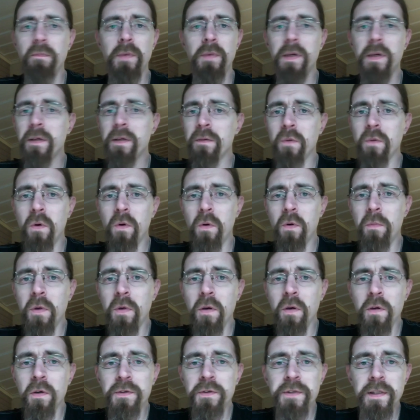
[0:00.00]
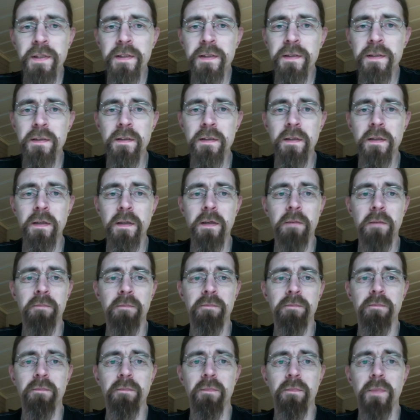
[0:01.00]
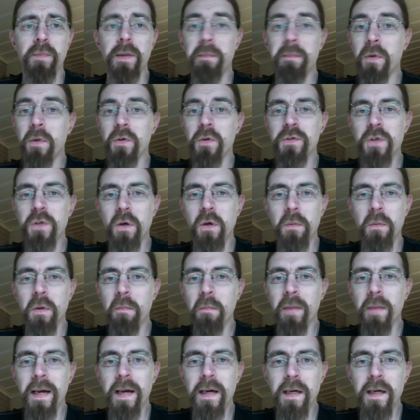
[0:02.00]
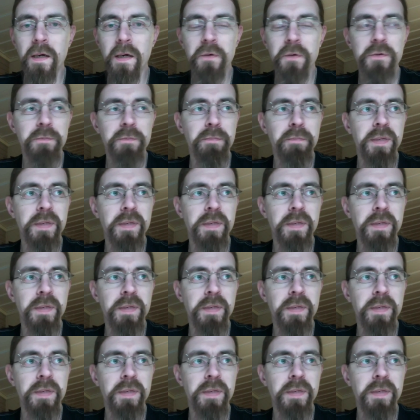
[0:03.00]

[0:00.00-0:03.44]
the normal, just the most common blackouts